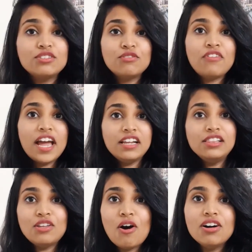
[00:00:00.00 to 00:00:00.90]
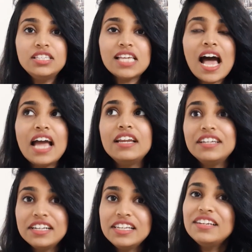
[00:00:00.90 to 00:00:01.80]
so final thoughts. I
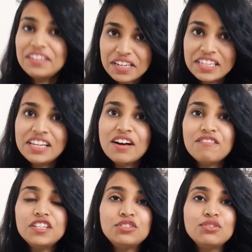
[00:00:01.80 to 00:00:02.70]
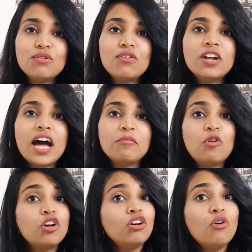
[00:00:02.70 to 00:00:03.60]
really love the store. I'm
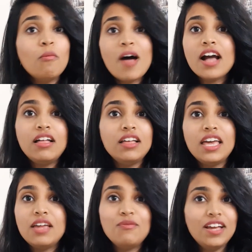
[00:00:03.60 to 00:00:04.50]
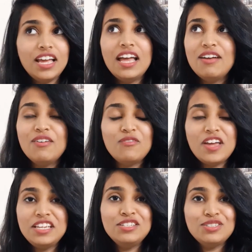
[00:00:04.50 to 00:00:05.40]
gonna go back again
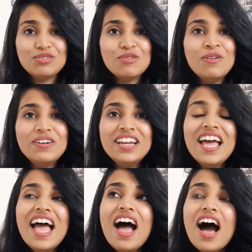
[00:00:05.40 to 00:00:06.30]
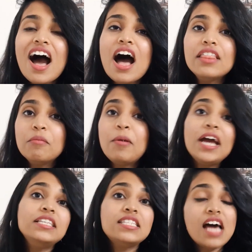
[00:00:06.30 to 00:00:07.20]
very soon. The
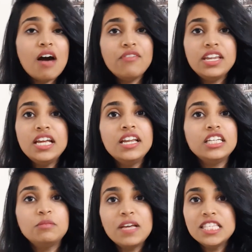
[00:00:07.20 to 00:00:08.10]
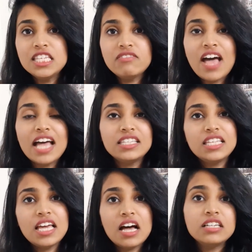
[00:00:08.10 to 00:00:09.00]
prices are very inexpensive, as
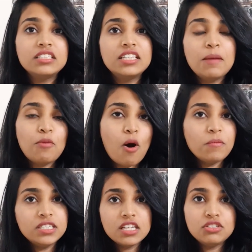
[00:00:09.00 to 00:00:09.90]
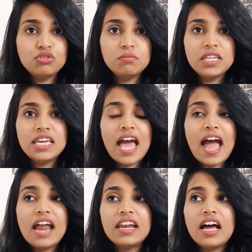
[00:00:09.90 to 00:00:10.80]
they promised us to be,
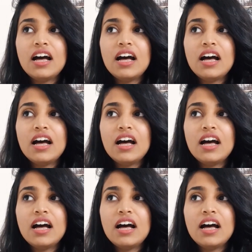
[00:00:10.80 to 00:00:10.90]
and